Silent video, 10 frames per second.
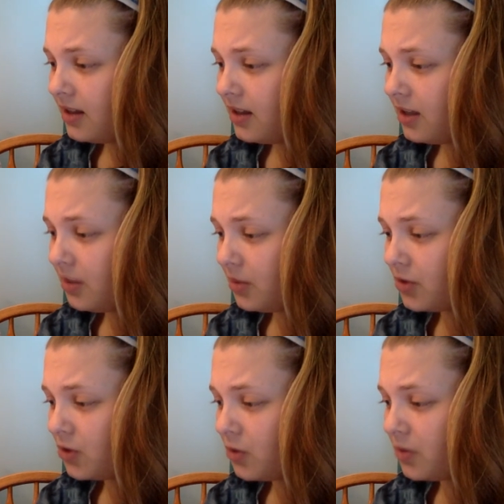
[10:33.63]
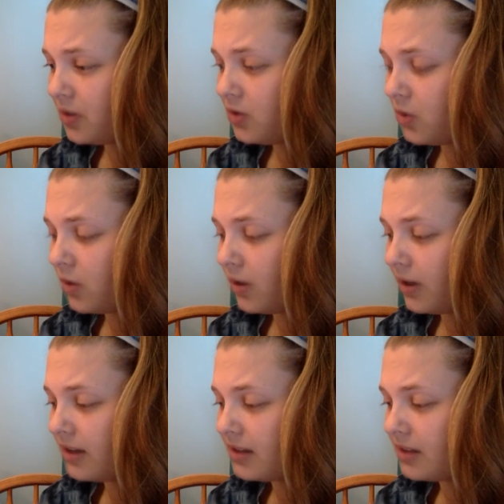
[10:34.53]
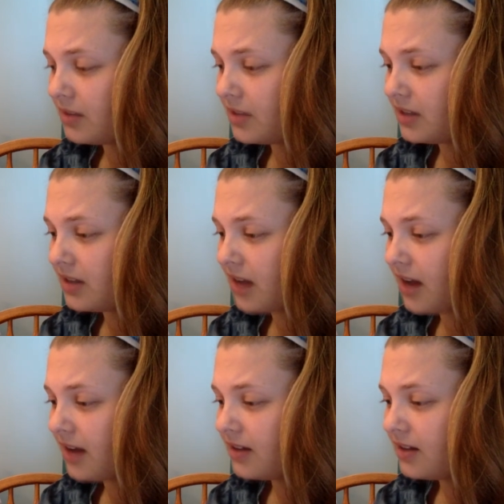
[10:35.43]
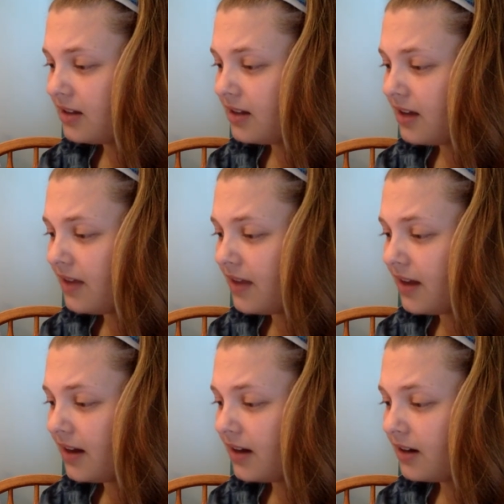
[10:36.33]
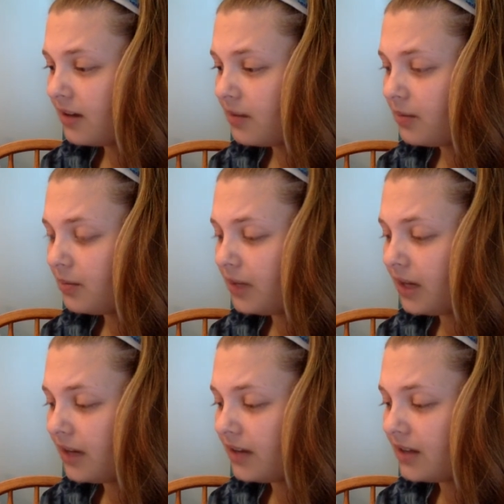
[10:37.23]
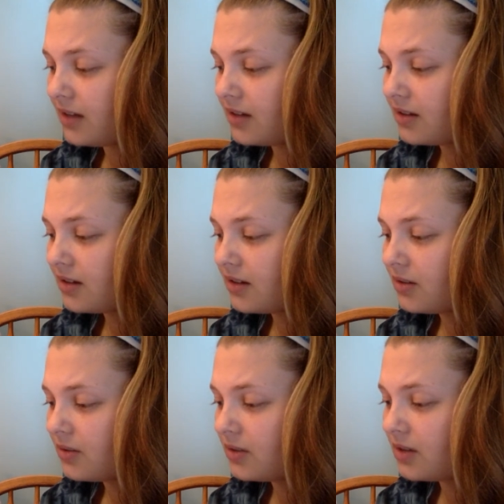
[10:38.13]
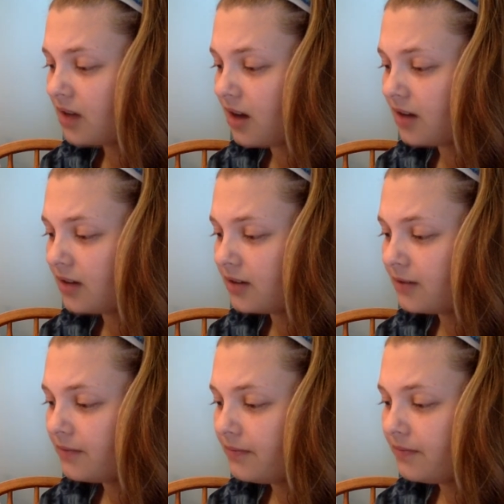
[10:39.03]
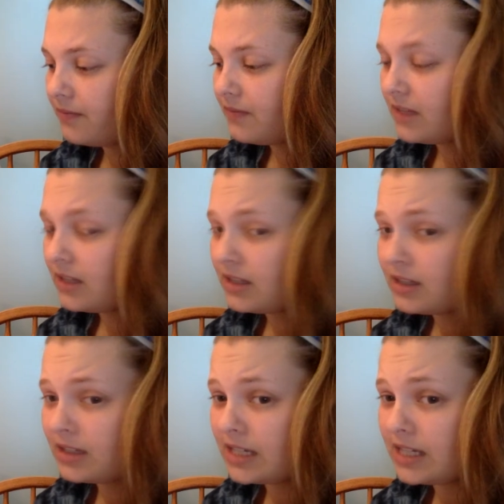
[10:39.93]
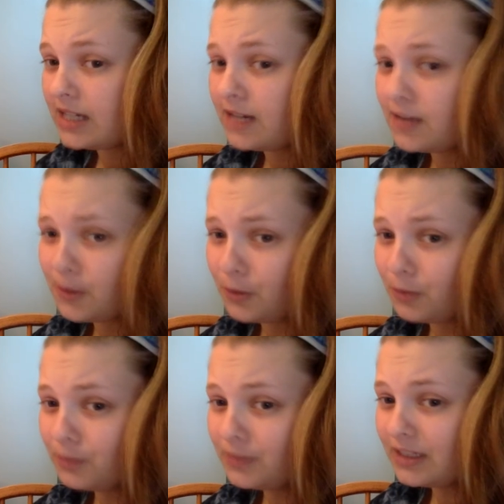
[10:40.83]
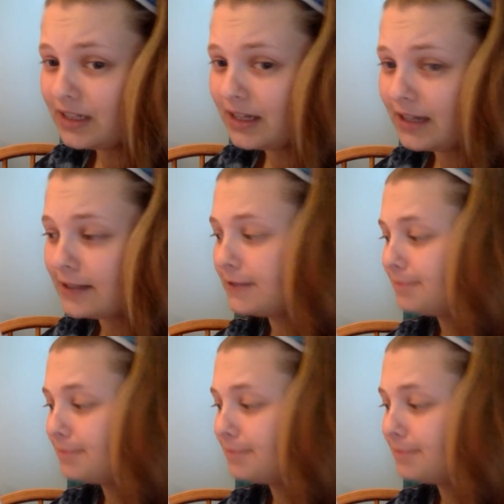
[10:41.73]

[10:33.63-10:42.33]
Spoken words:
he pushed open the door and slipped inside. And there, behind the desk, was God. Sidney gulped again.